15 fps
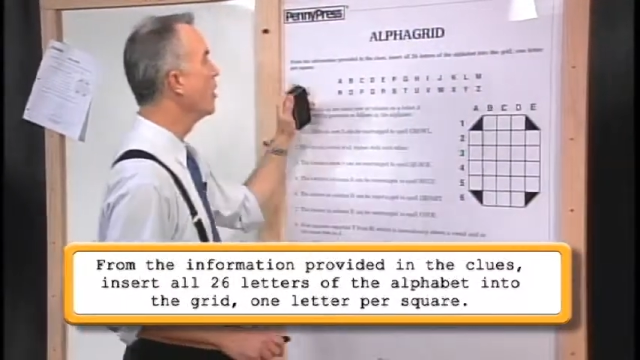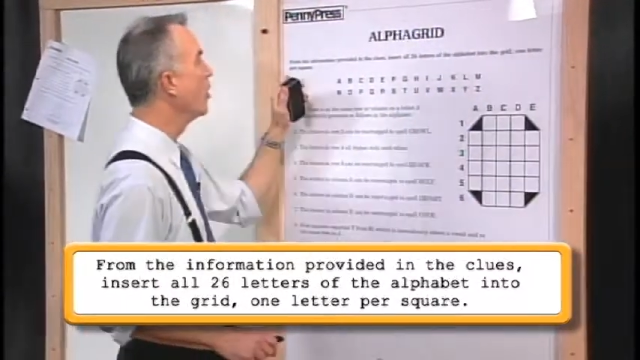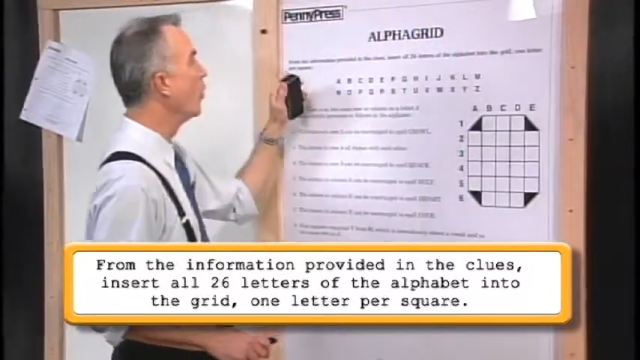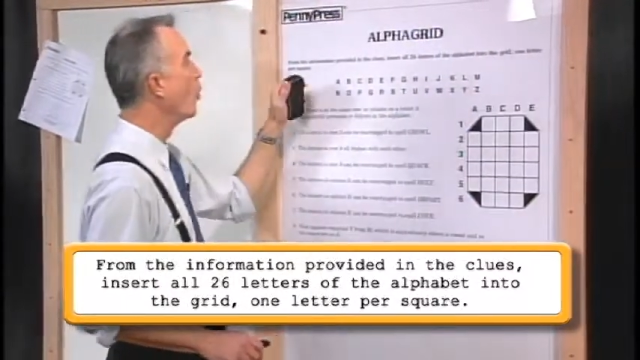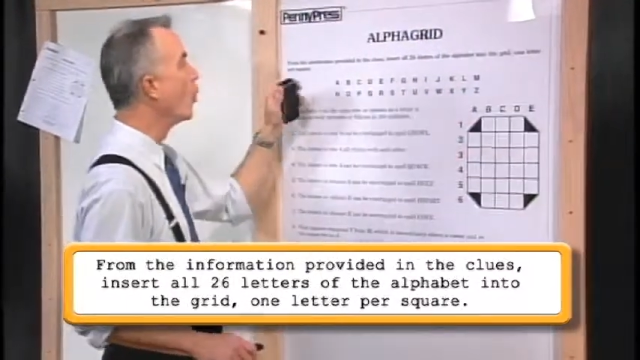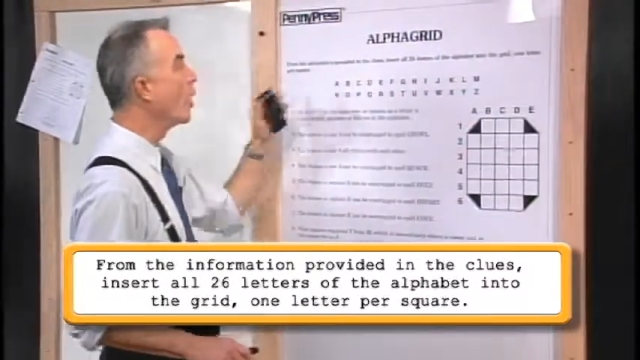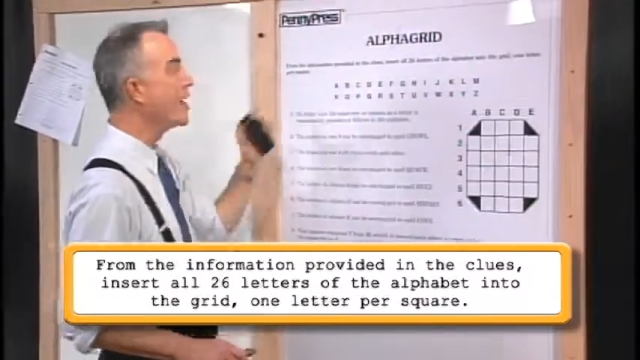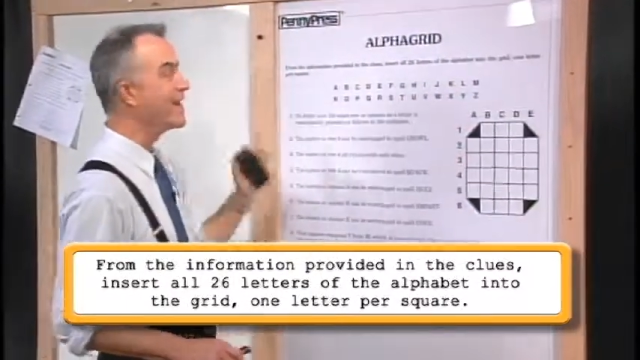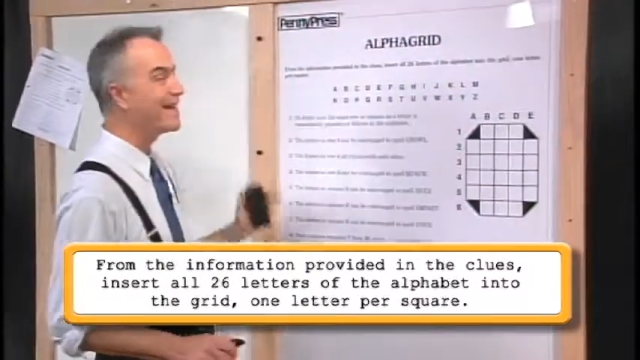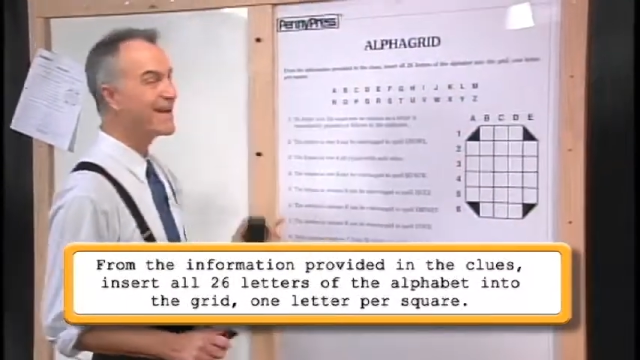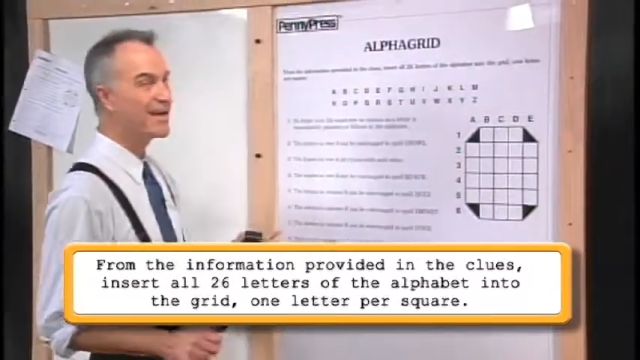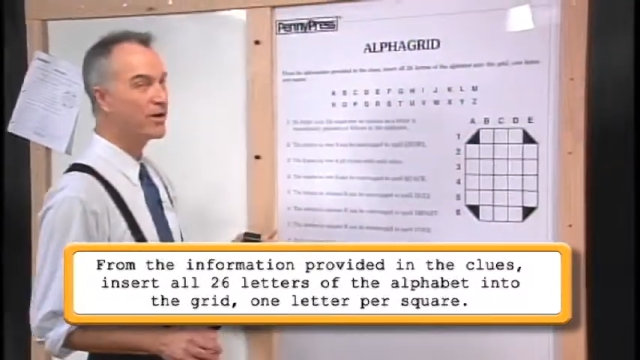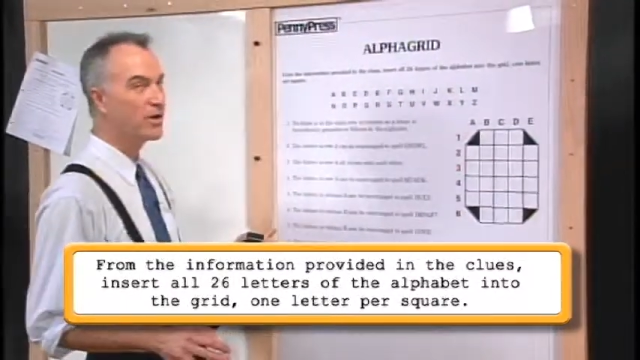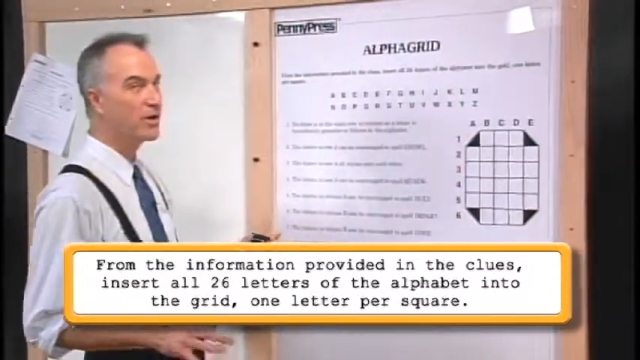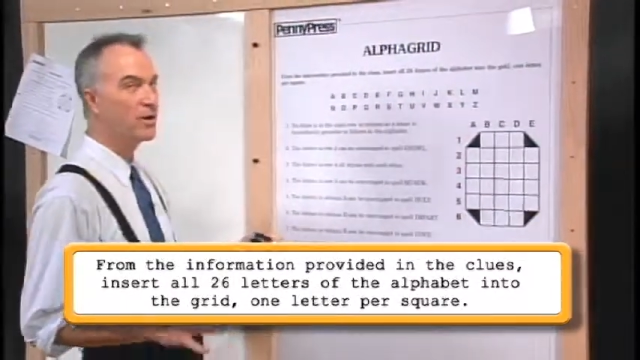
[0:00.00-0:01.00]
one
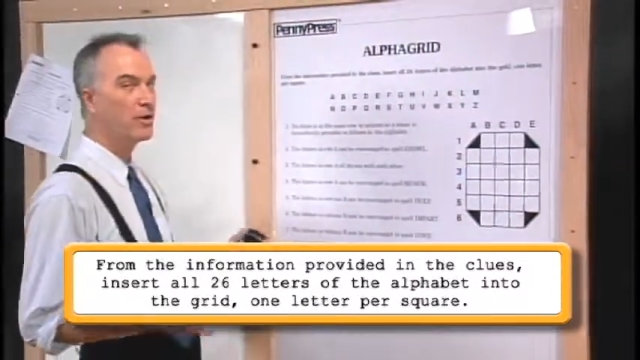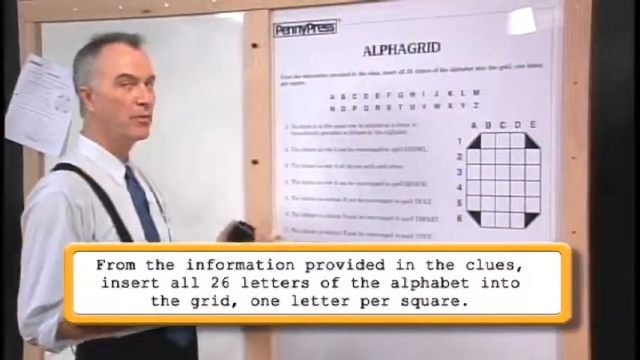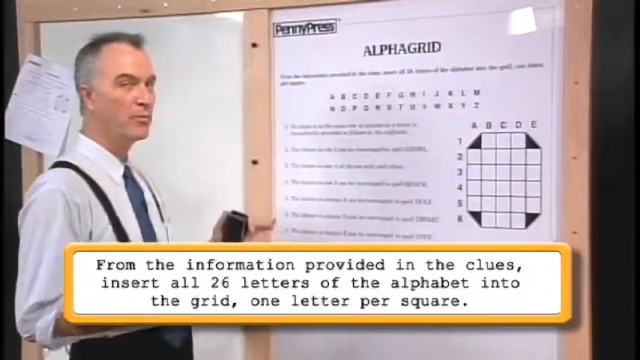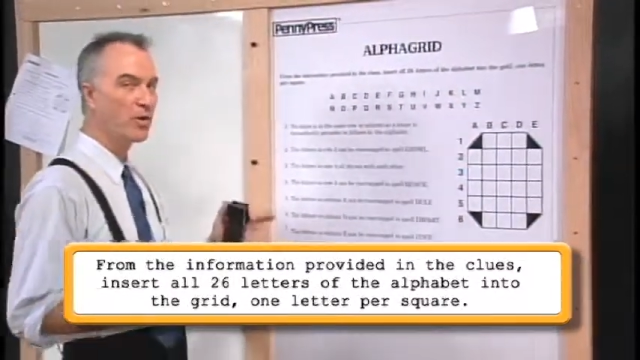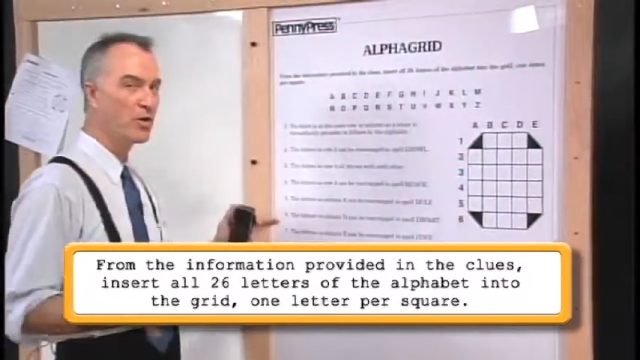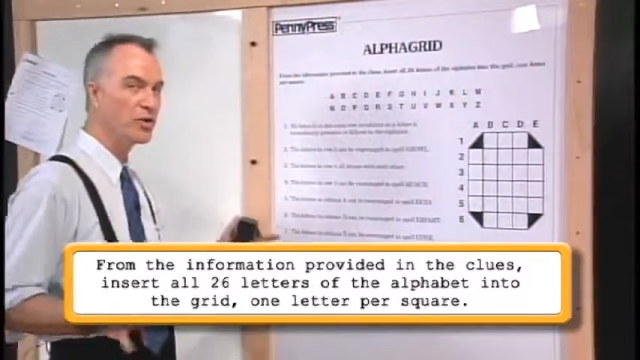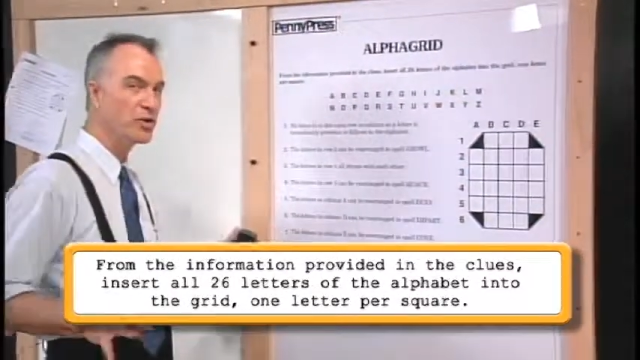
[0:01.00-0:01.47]
letter per